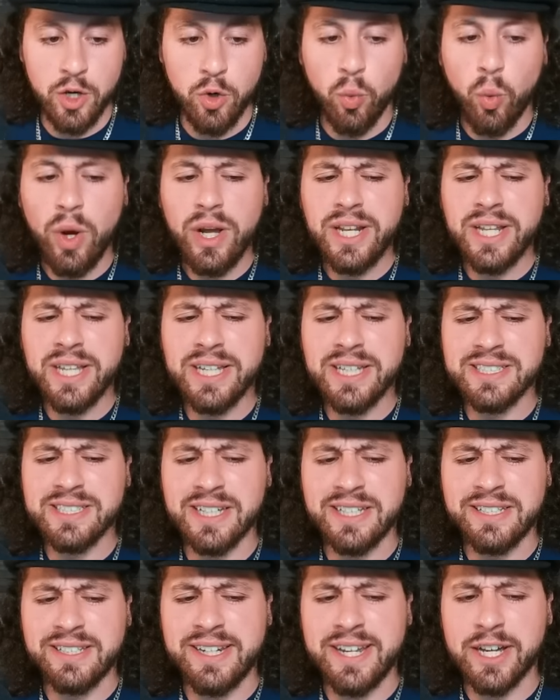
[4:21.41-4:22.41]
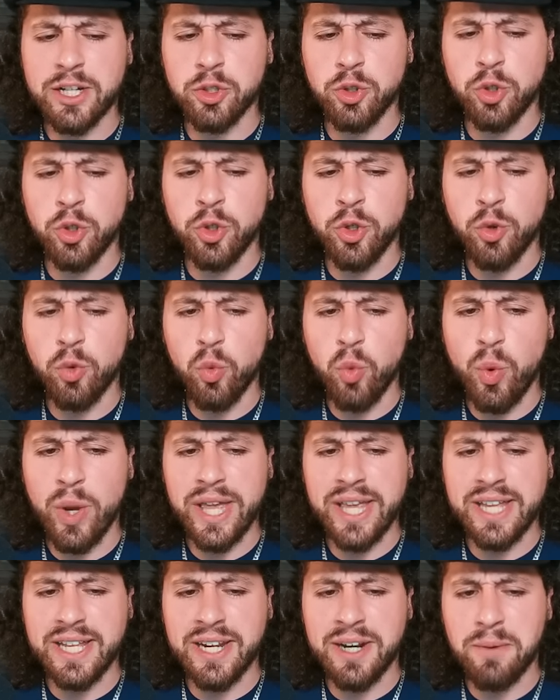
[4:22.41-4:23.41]
What is a Nicoll
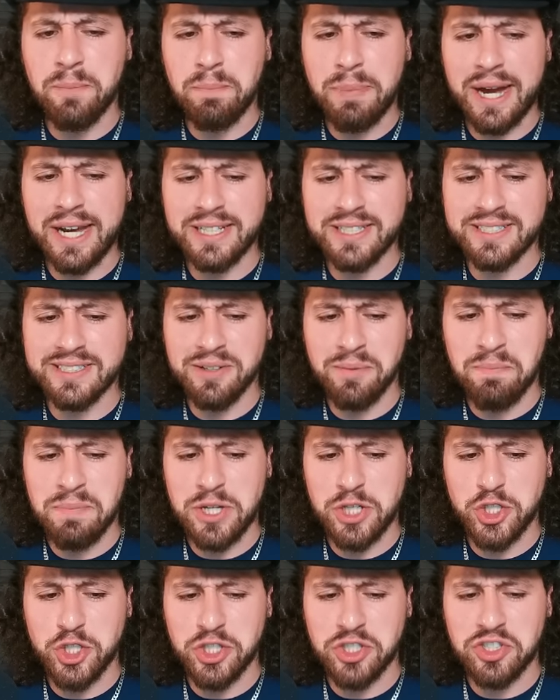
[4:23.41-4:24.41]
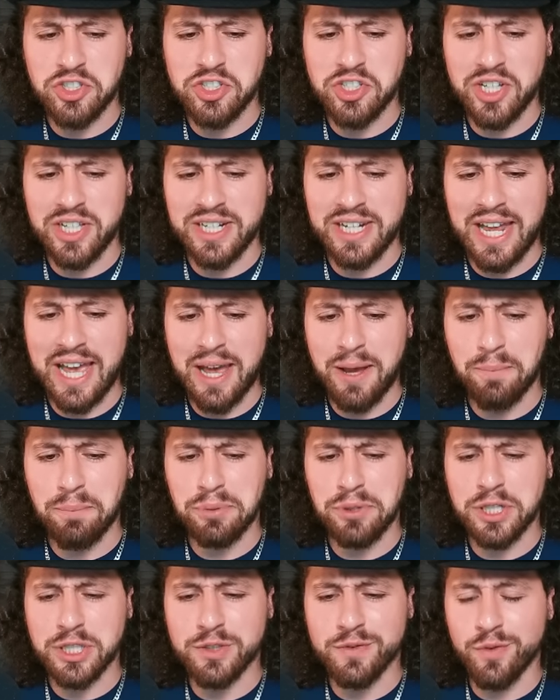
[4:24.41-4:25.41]
win by submission sitting at?
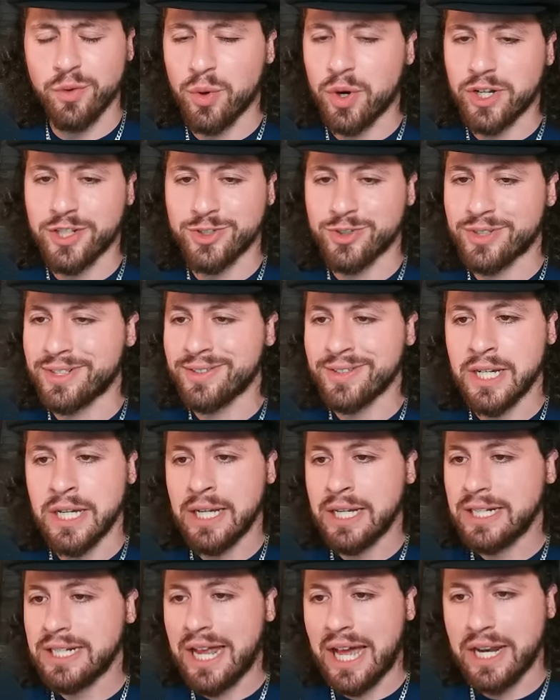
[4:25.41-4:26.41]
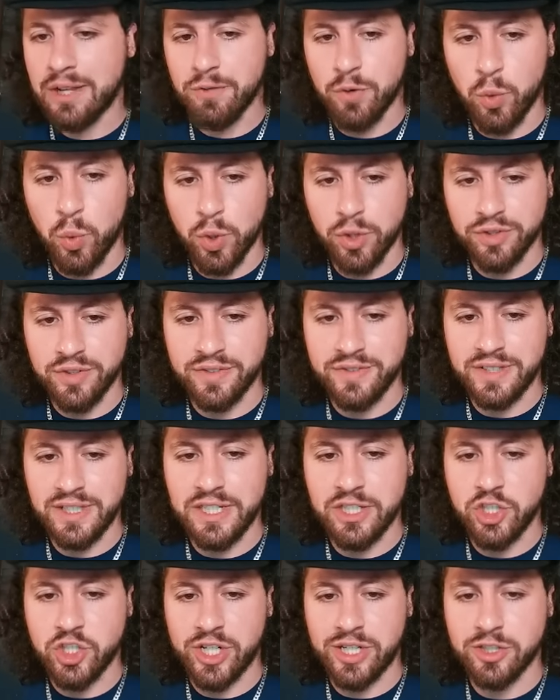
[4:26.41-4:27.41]
+400. Not even worth a
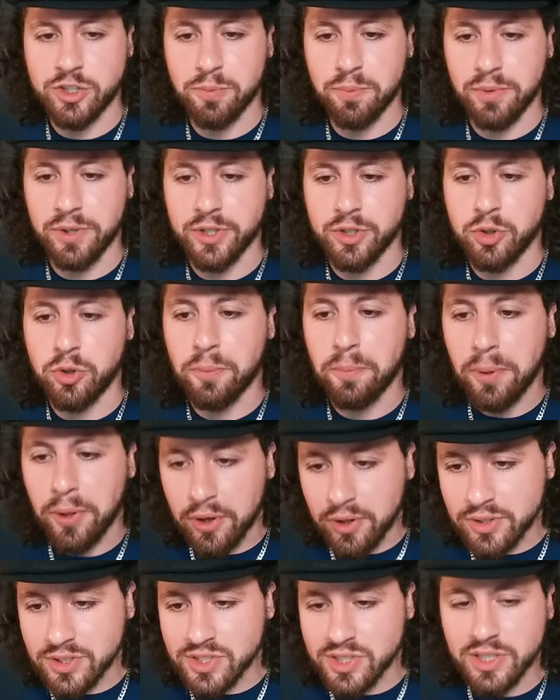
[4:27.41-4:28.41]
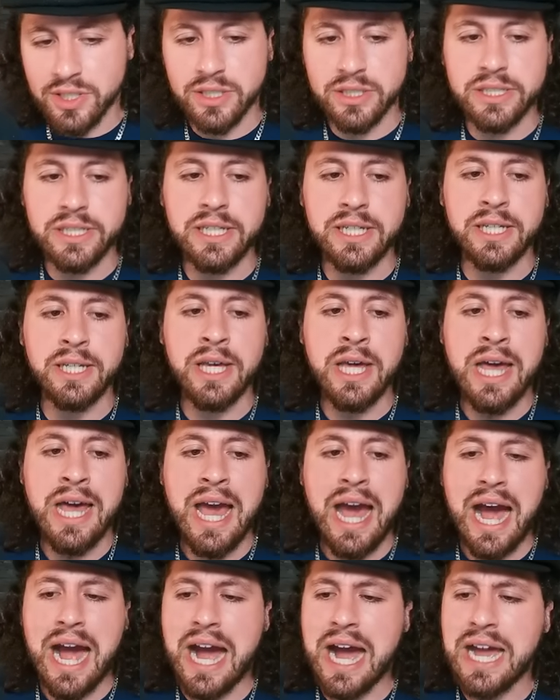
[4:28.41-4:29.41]
D-Gen sprinkle. Personally,
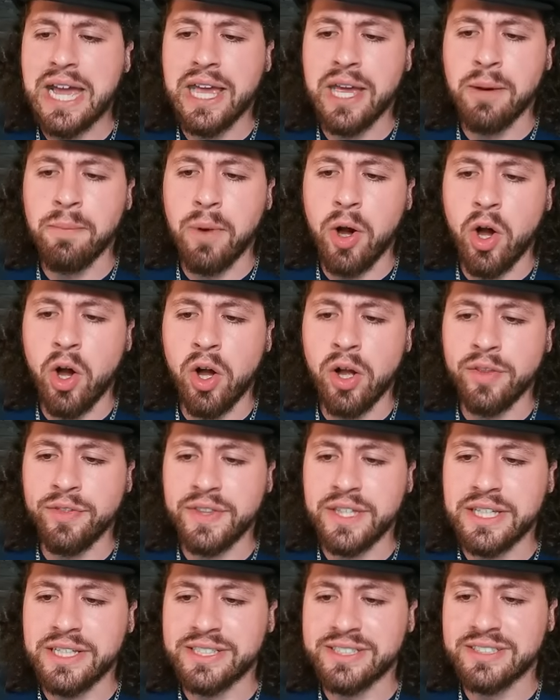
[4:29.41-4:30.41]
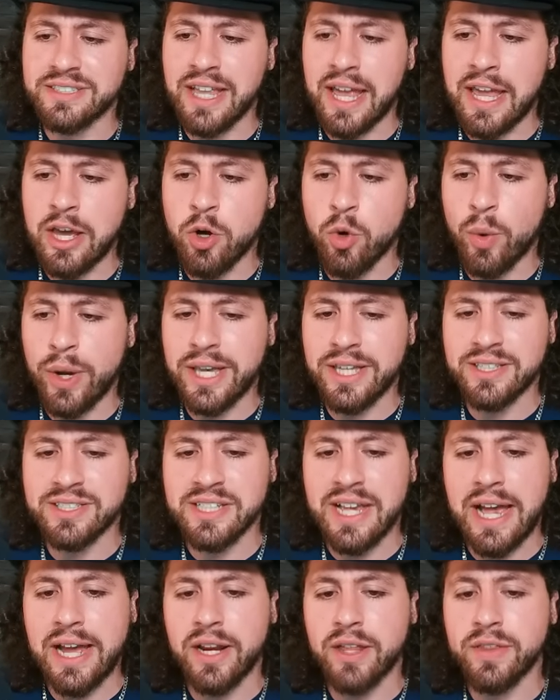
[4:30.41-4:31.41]
I am on the stay-away
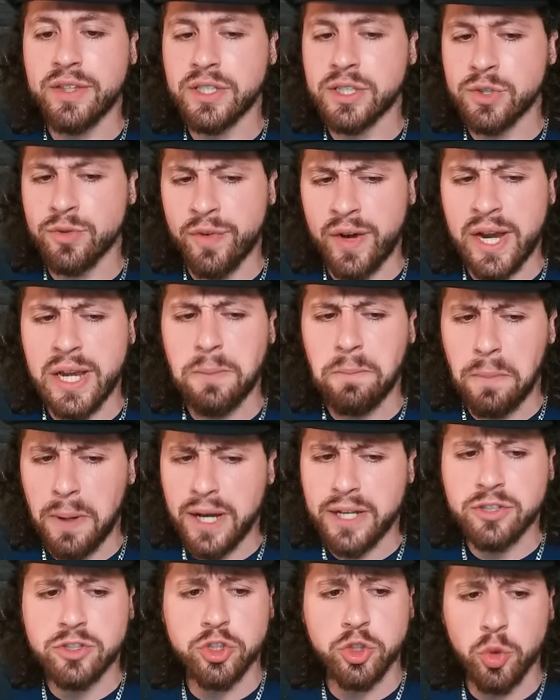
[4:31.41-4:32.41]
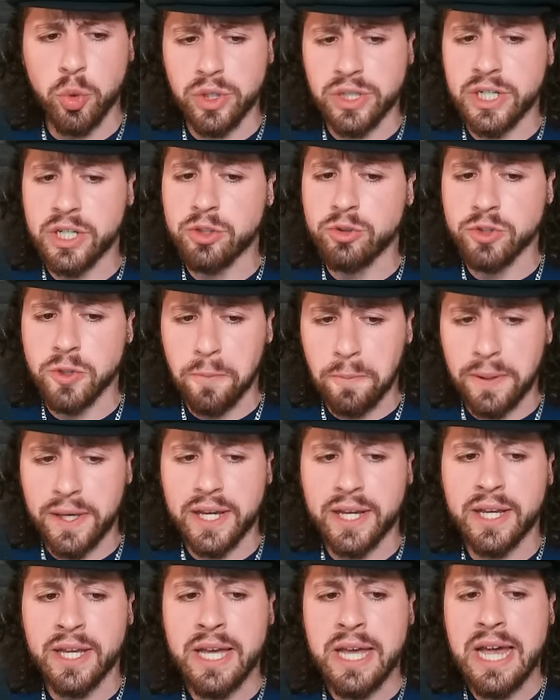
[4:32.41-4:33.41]
side of this fight, but Stewart Nicoll's a
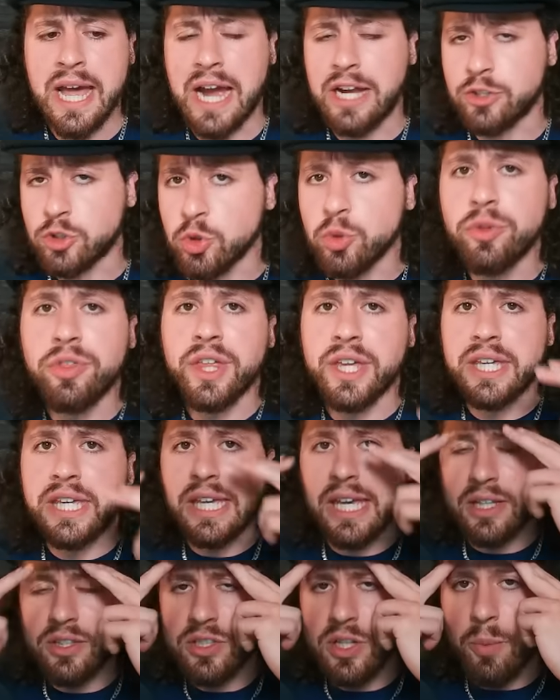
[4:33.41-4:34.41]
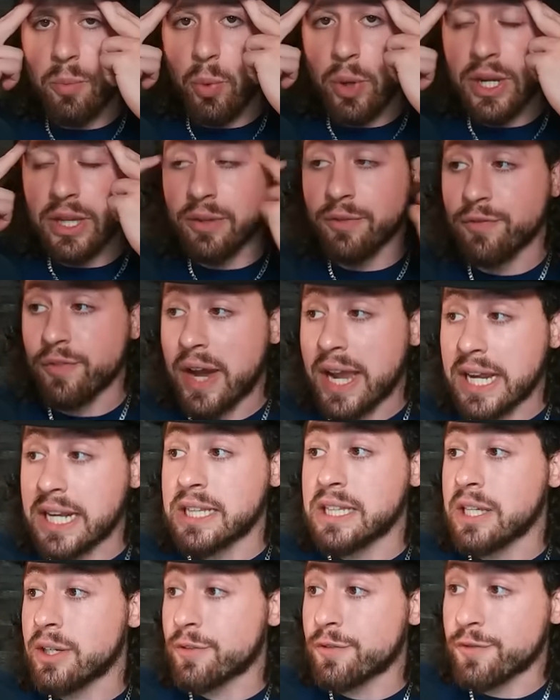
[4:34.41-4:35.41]
pick. I do think he ends up winning the fight,
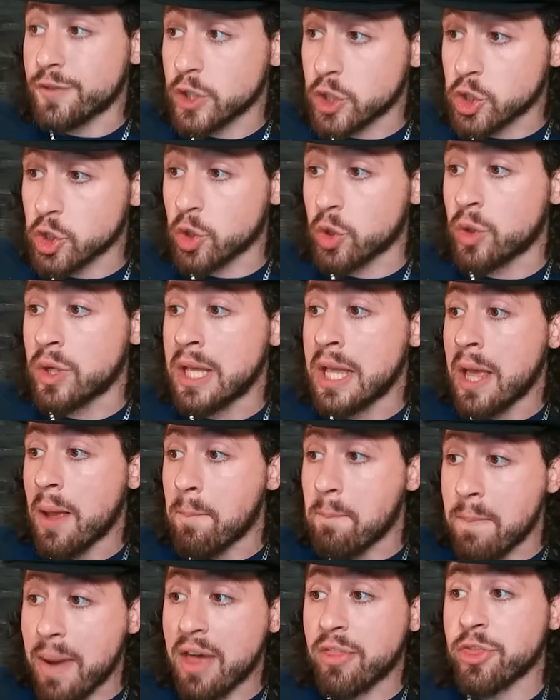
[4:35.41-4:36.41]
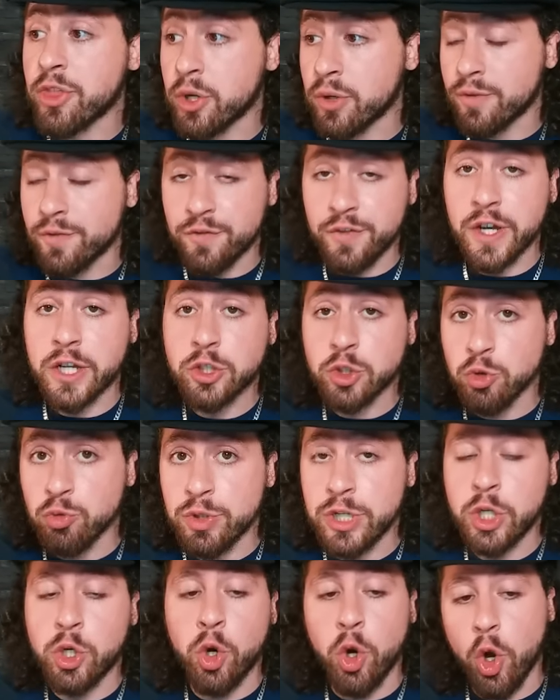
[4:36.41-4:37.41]
and the official method of
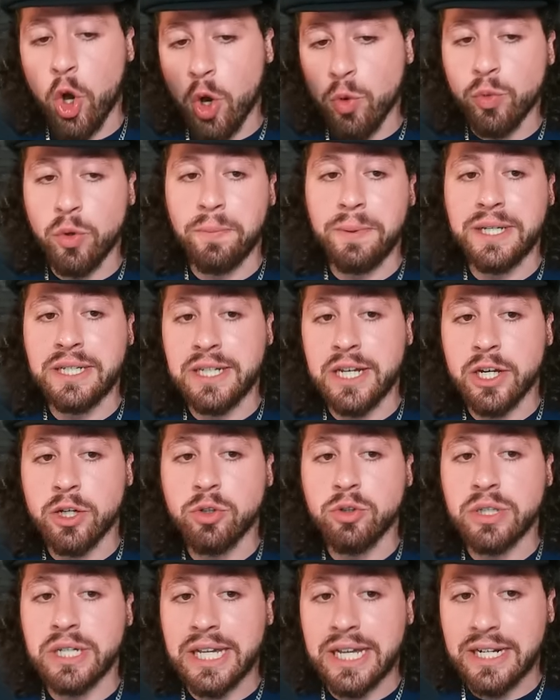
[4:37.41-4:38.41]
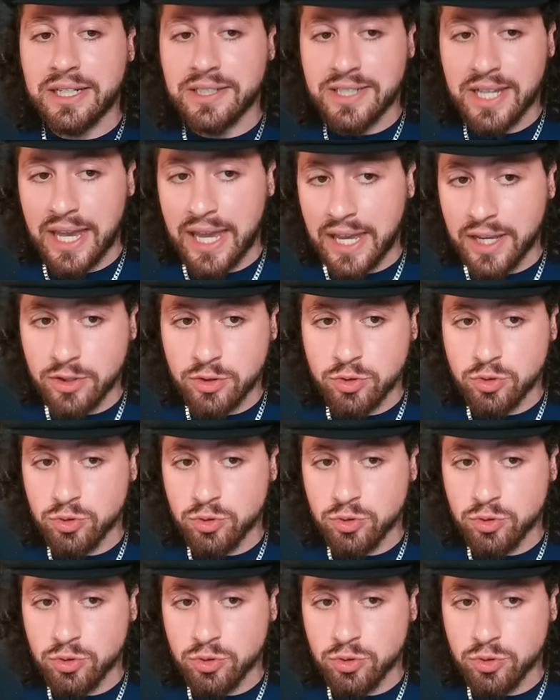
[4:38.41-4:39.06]
victory call will be Nicoll to get his hands